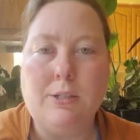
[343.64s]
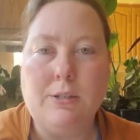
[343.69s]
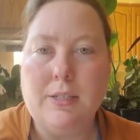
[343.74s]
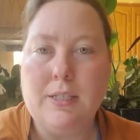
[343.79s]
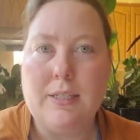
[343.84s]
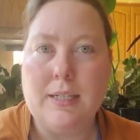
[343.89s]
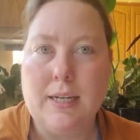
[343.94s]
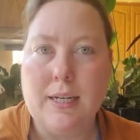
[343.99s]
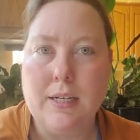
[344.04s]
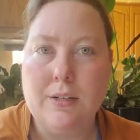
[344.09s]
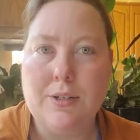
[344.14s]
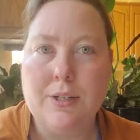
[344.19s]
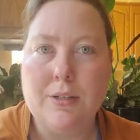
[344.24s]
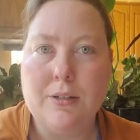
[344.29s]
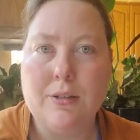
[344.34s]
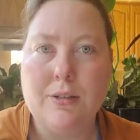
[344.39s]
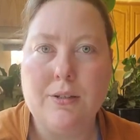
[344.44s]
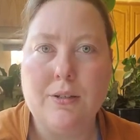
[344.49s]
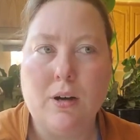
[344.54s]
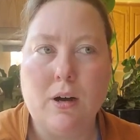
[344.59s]
teaching
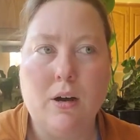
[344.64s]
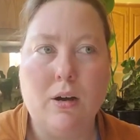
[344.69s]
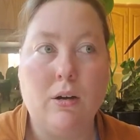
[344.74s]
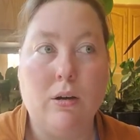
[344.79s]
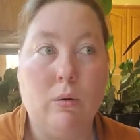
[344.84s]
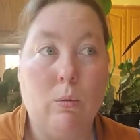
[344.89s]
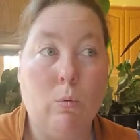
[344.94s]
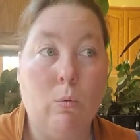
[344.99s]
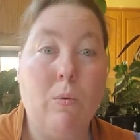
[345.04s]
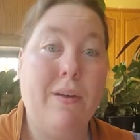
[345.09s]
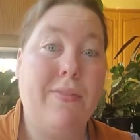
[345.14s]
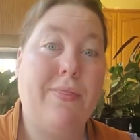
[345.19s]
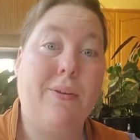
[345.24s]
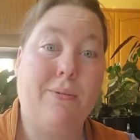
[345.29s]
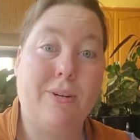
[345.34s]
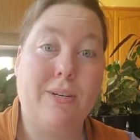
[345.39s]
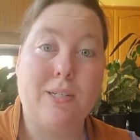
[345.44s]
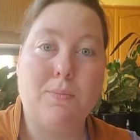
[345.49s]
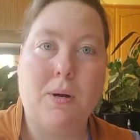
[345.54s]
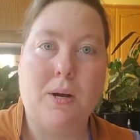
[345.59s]
the dog what the
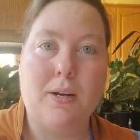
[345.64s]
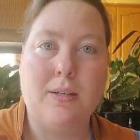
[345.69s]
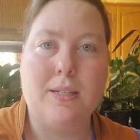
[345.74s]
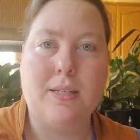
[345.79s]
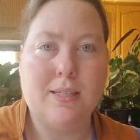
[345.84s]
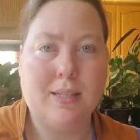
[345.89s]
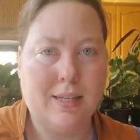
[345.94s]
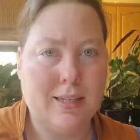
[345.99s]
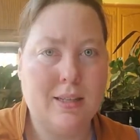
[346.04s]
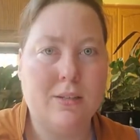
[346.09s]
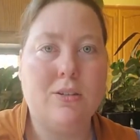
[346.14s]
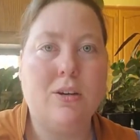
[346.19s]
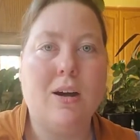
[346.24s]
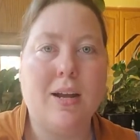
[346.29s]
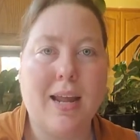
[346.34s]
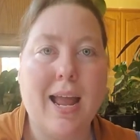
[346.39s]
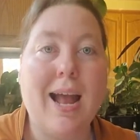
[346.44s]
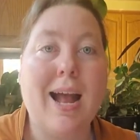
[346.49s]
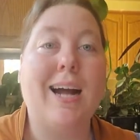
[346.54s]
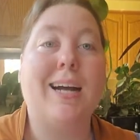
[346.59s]
response is. Like the
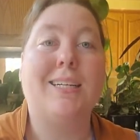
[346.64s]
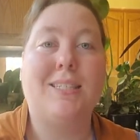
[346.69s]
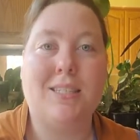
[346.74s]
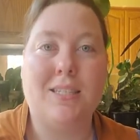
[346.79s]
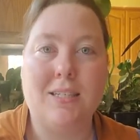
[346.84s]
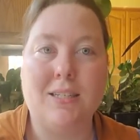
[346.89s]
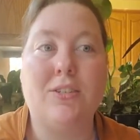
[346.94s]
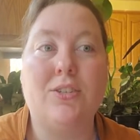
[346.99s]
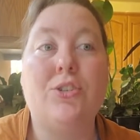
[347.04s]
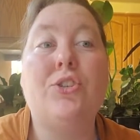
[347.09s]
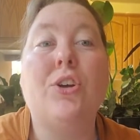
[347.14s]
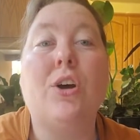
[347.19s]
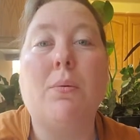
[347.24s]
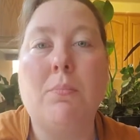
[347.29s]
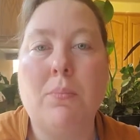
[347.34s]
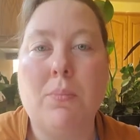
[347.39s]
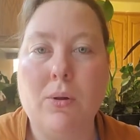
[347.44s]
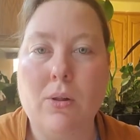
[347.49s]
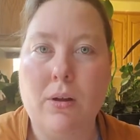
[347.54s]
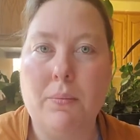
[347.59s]
dog has to
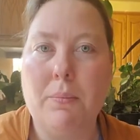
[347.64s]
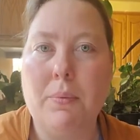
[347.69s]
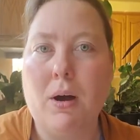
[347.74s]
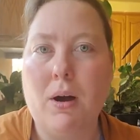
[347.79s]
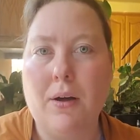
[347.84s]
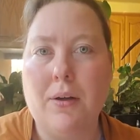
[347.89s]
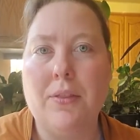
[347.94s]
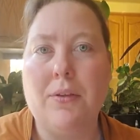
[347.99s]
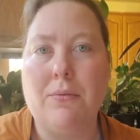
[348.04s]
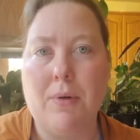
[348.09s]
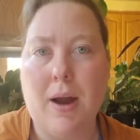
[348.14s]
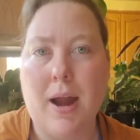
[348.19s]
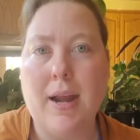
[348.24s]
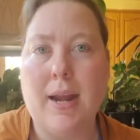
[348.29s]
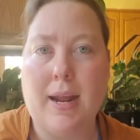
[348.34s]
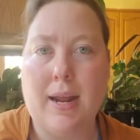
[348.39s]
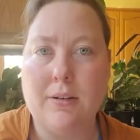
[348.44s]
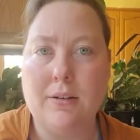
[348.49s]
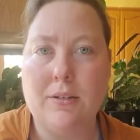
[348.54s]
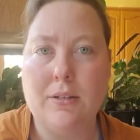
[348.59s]
stumble upon the
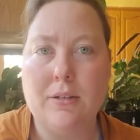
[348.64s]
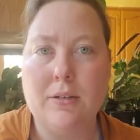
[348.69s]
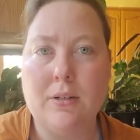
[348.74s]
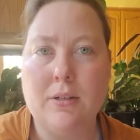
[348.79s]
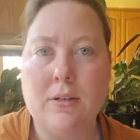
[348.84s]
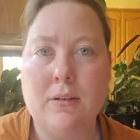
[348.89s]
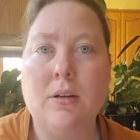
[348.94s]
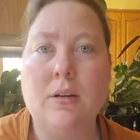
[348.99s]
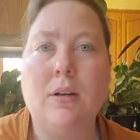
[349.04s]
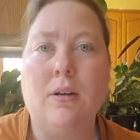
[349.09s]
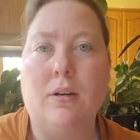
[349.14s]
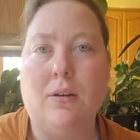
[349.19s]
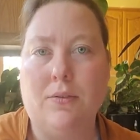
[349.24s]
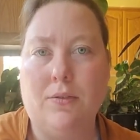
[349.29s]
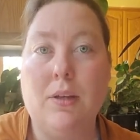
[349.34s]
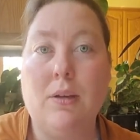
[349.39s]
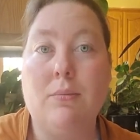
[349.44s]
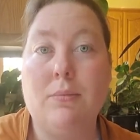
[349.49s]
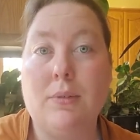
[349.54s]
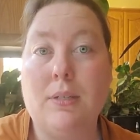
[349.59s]
right answer
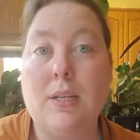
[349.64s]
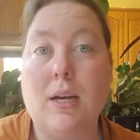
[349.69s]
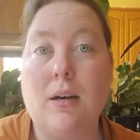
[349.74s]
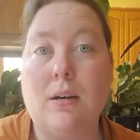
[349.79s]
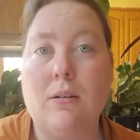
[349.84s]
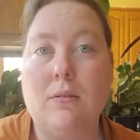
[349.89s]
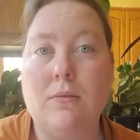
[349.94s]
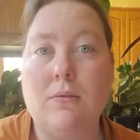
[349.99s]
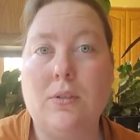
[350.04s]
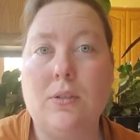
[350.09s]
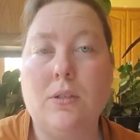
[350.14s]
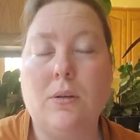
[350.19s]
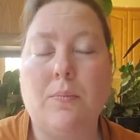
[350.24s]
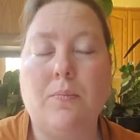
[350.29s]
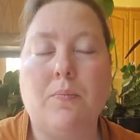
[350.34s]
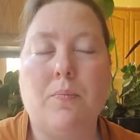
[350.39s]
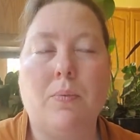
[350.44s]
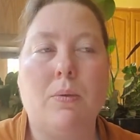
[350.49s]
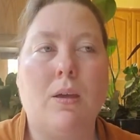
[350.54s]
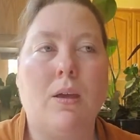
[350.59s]
themselves.
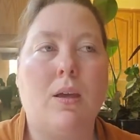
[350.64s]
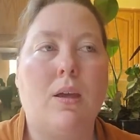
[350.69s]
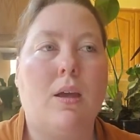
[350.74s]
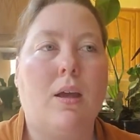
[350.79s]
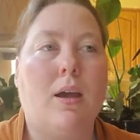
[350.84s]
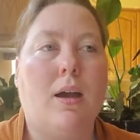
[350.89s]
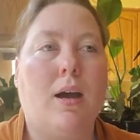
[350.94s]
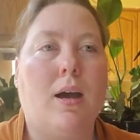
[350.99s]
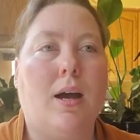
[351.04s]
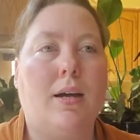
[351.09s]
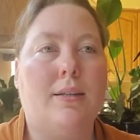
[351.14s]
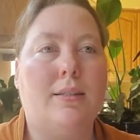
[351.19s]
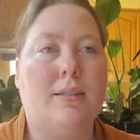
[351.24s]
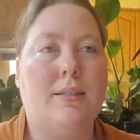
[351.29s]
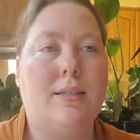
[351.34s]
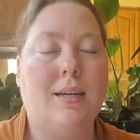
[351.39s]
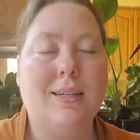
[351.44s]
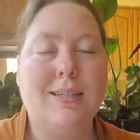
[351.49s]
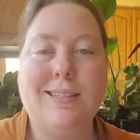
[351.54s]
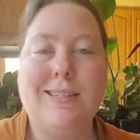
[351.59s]

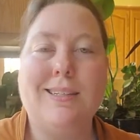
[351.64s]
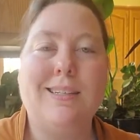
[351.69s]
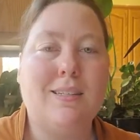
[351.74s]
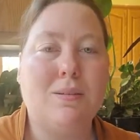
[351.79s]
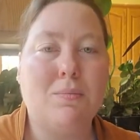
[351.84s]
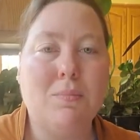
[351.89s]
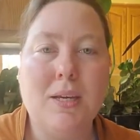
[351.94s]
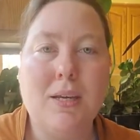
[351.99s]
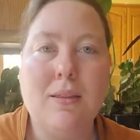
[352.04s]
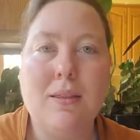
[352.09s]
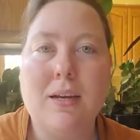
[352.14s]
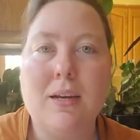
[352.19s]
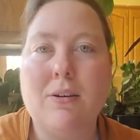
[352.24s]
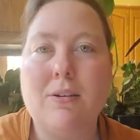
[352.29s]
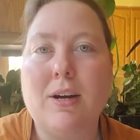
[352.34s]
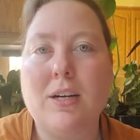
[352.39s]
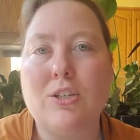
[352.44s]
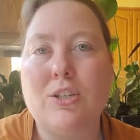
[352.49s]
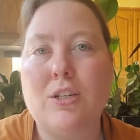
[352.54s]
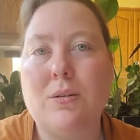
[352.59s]
Does this mean that
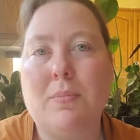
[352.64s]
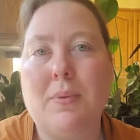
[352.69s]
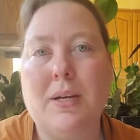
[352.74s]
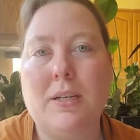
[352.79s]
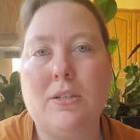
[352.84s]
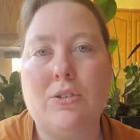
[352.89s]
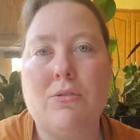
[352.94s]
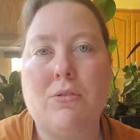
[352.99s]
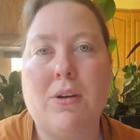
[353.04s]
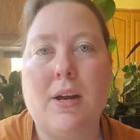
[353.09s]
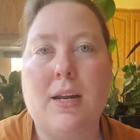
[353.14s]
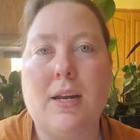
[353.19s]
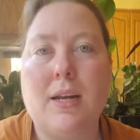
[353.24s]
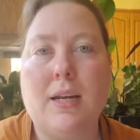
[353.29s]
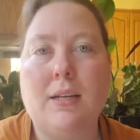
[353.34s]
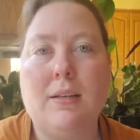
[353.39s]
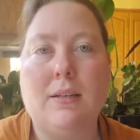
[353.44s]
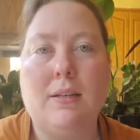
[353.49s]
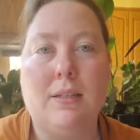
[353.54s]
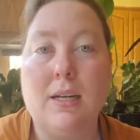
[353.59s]
correction-based
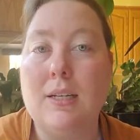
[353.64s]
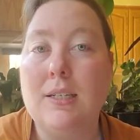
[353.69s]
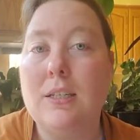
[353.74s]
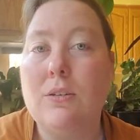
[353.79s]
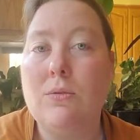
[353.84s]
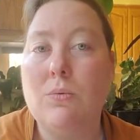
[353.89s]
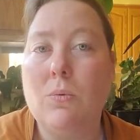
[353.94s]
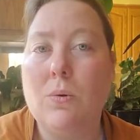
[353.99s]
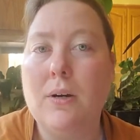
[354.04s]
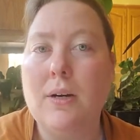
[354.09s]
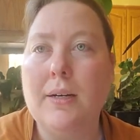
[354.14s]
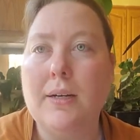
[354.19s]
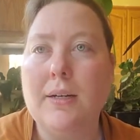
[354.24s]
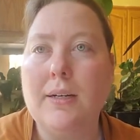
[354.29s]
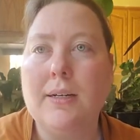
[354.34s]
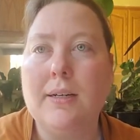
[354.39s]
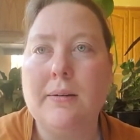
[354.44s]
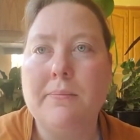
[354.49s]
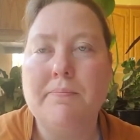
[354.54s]
training doesn't work?